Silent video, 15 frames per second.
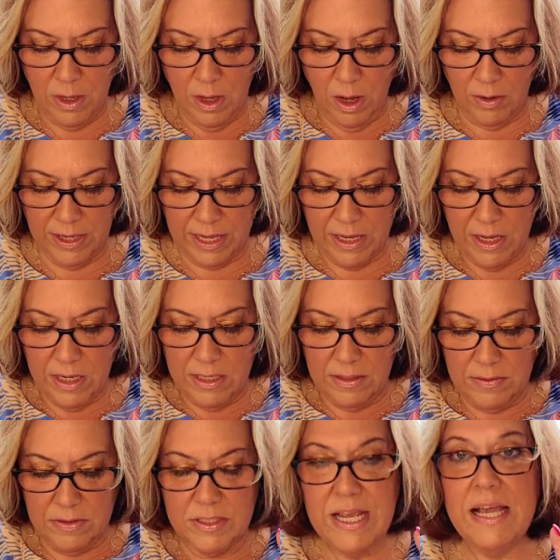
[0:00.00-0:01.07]
Okay,
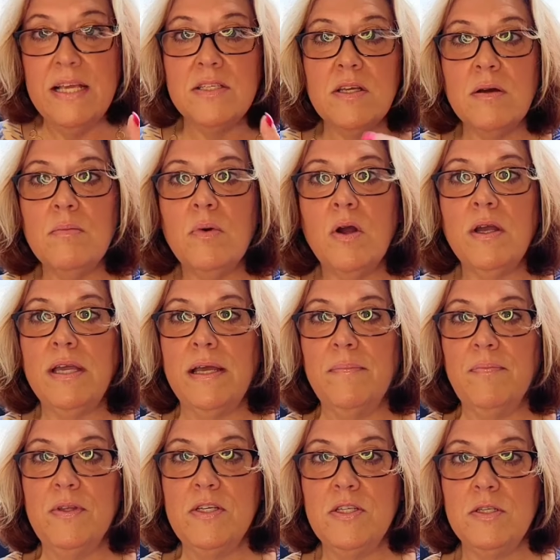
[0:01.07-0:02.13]
days on market.
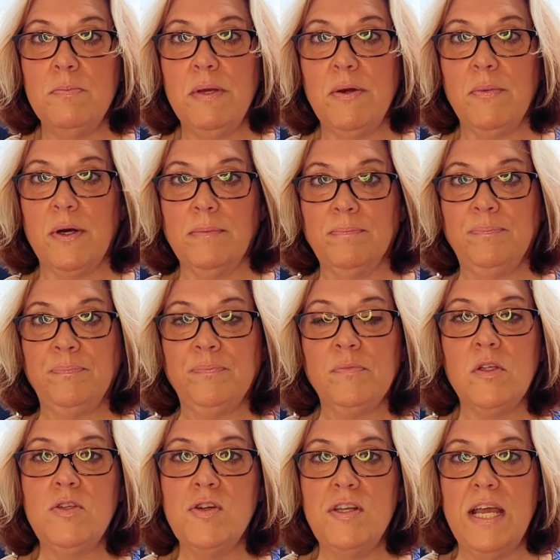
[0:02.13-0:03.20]
This is a big one.
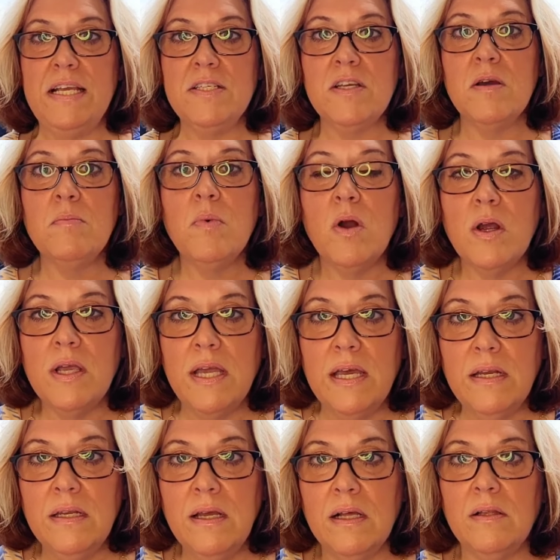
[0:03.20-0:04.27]
So days on market,
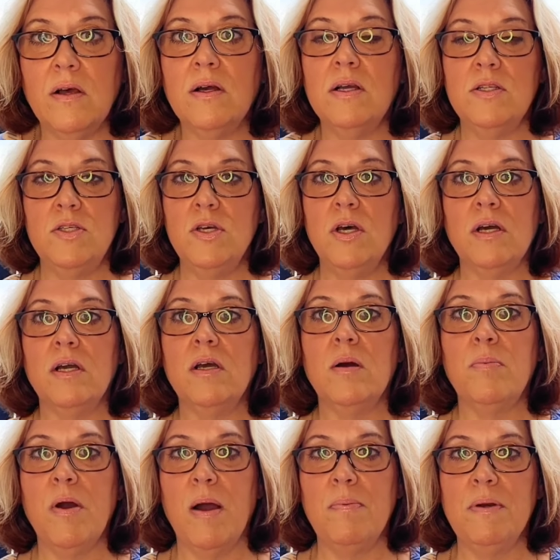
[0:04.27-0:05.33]
how long it took a
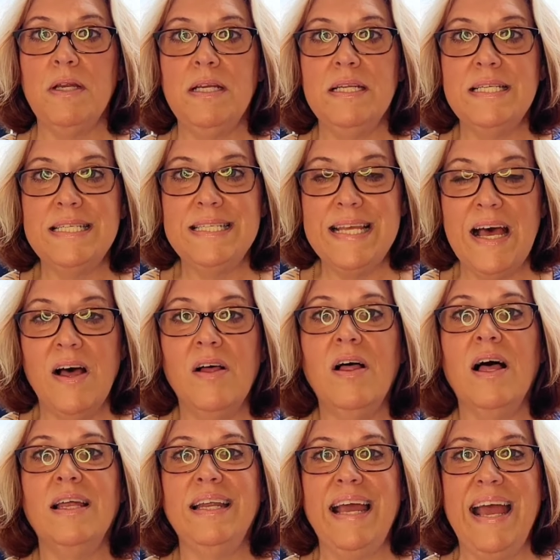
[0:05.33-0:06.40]
property to sell
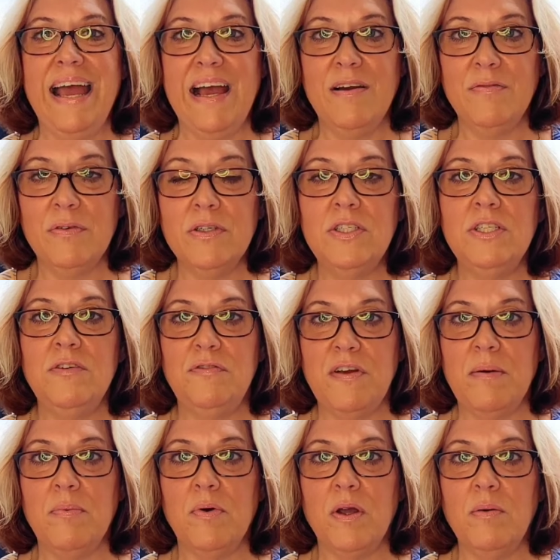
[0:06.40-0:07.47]
on average in
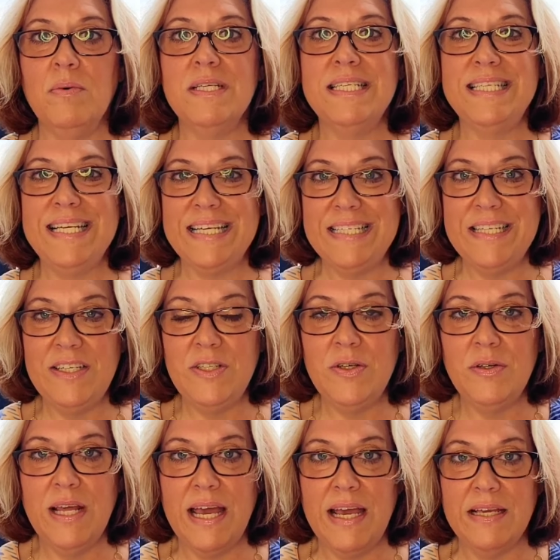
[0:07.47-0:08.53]
February was 62
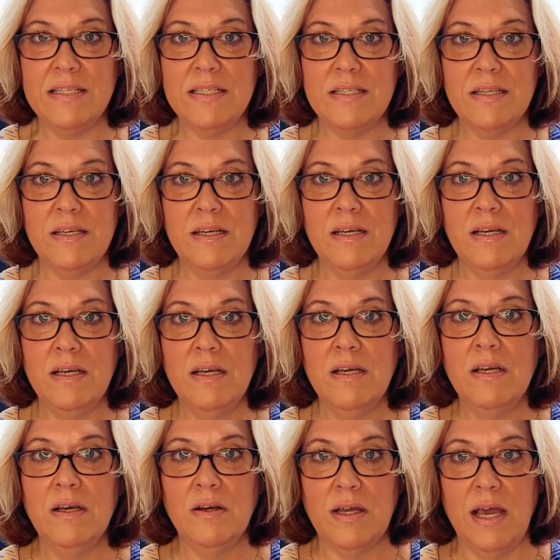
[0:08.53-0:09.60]
days.
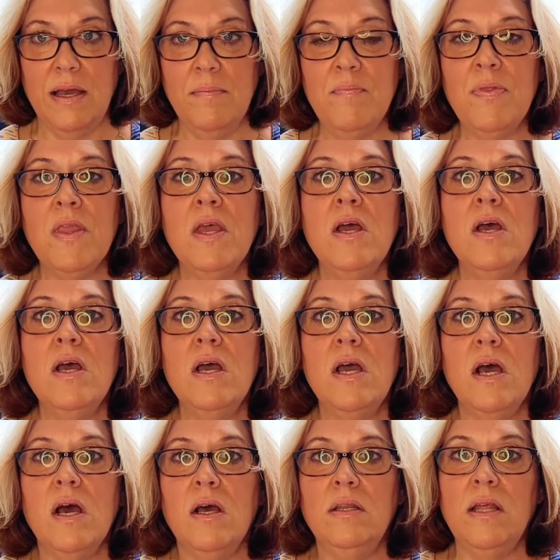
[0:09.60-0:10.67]
Okay.
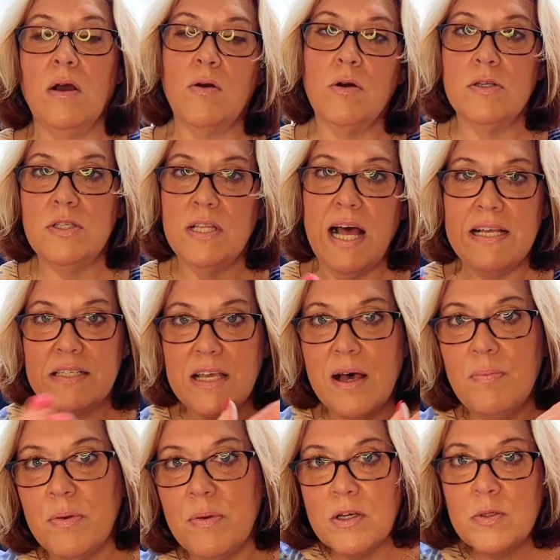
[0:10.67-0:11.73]
Now, of course, last
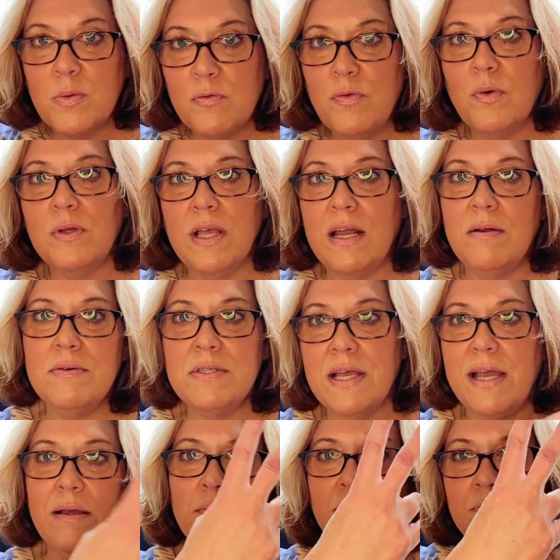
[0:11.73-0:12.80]
couple before that, it was
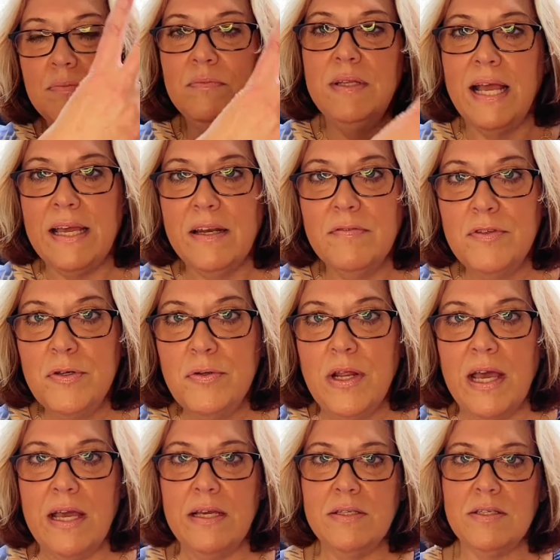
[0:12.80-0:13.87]
like negative two
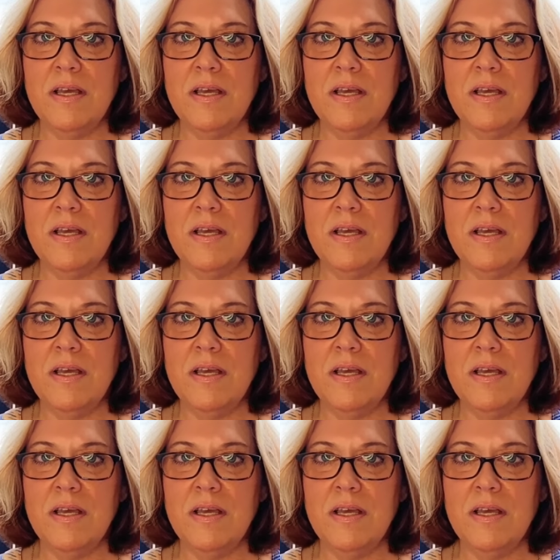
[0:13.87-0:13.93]
days.